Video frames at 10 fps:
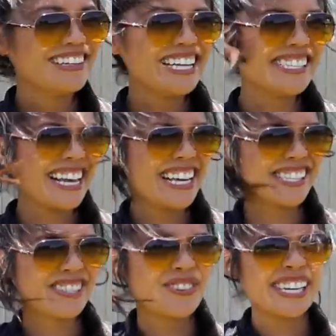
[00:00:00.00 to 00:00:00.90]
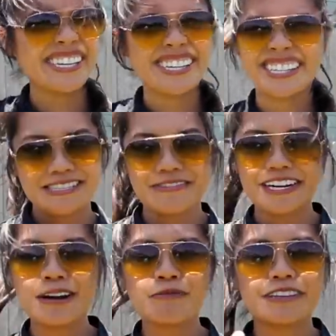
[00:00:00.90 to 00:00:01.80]
thanks Kansas wind. It's a
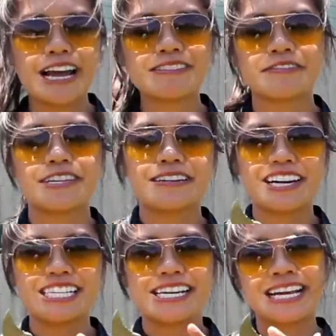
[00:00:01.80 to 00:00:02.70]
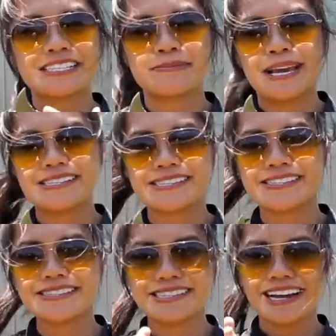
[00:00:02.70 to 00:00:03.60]
very helpful knife to fit in any tight
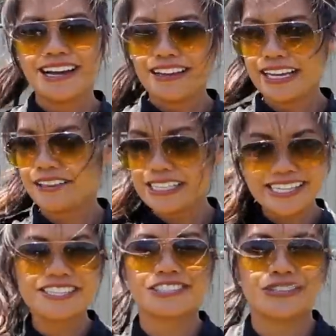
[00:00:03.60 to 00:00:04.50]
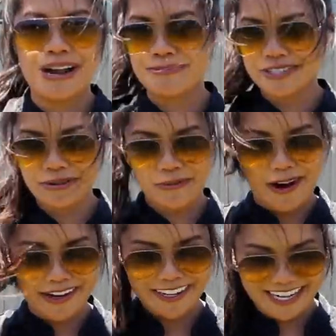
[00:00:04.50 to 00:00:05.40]
spaces. Like let's say you're trapped
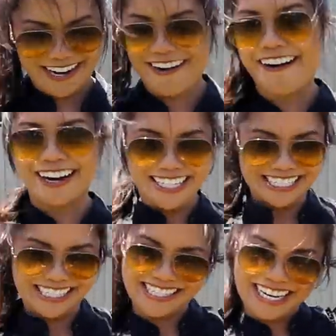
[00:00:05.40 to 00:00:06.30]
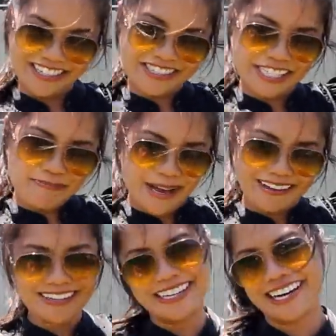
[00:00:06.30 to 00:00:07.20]
underwater in a car, you can just cut your
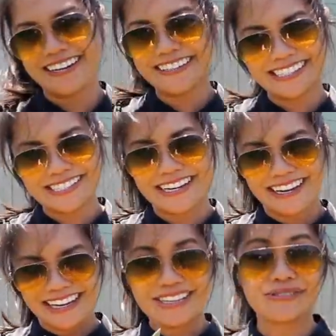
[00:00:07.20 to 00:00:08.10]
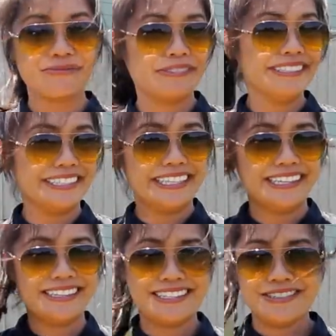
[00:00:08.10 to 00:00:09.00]
seatbelt, you know? It's
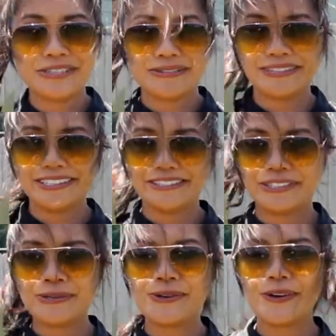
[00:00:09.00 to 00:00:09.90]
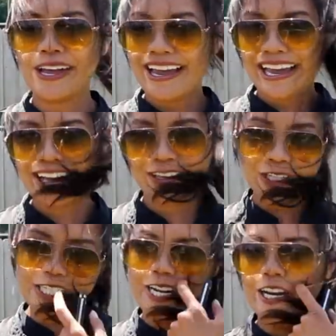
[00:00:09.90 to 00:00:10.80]
really a useful little tool. It
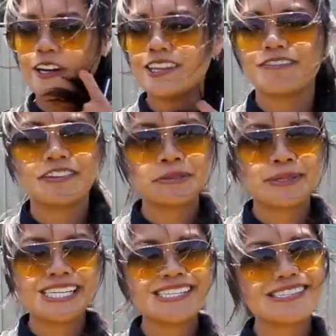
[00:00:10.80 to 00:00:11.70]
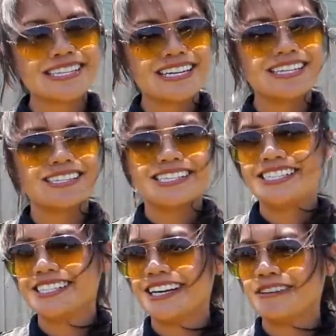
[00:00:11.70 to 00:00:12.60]
originated in the Philippines and
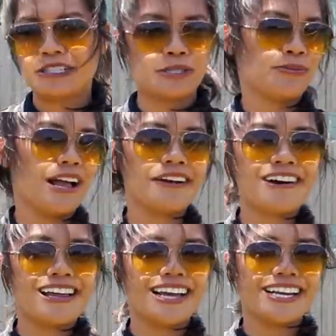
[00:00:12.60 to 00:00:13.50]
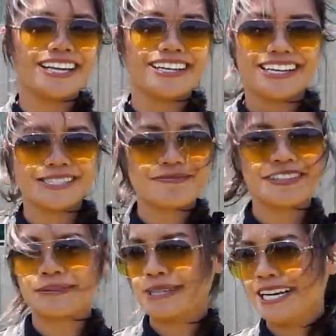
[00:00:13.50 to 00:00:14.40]
Indonesia, which is probably why I like it, because I'm
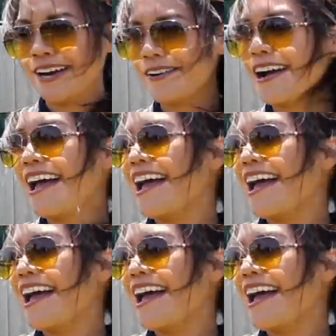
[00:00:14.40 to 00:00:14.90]
Filipino.